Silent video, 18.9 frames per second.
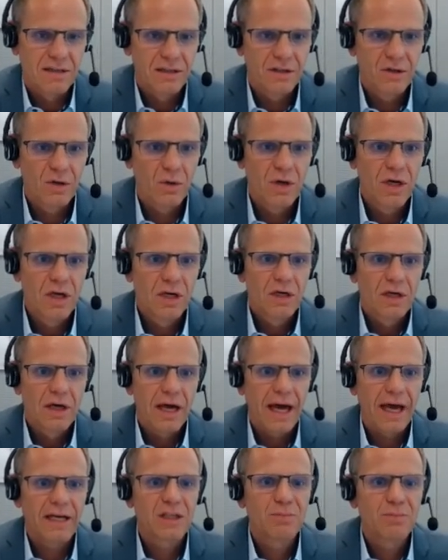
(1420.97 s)
you know,
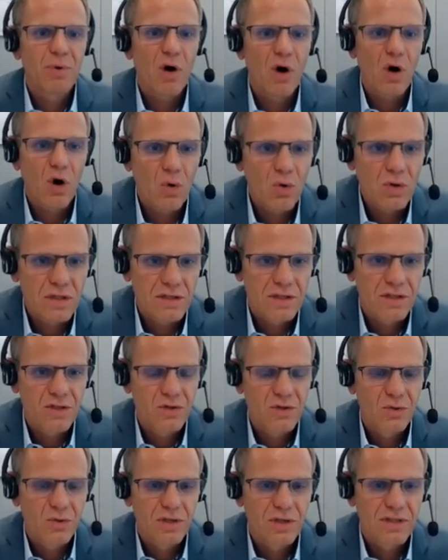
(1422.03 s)
expose the
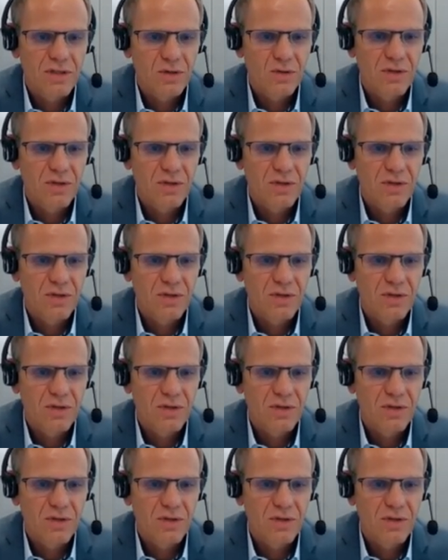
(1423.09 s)
students to